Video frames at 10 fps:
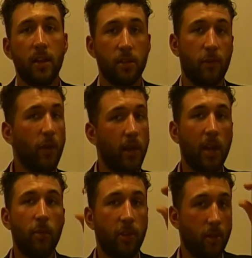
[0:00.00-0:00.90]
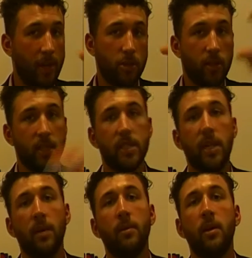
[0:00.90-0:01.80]
that is affiliated with the Major League
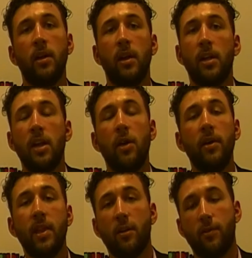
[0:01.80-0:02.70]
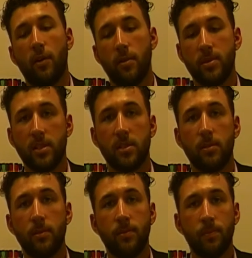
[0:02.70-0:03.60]
team. Now in that farm
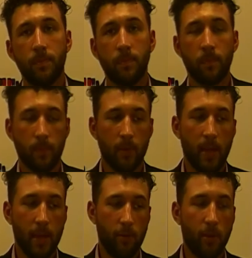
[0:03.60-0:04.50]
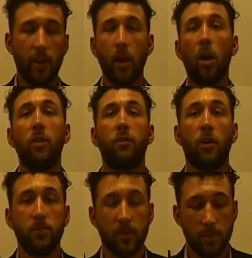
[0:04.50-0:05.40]
system, and really all the
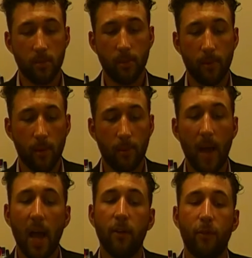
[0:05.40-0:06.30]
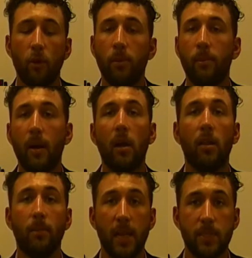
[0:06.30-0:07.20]
farm systems combined, form
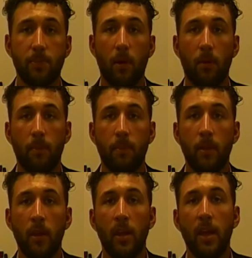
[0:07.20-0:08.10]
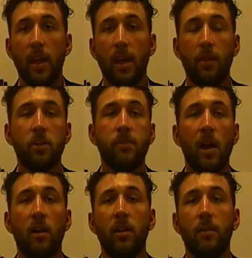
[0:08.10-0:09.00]
minor league baseball. And those
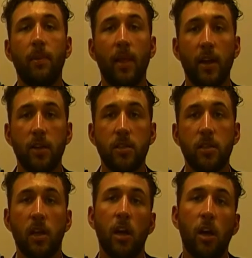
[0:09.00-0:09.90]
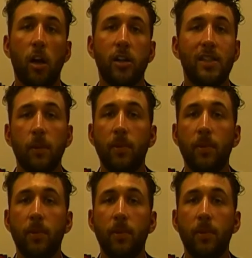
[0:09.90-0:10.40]
minor league players are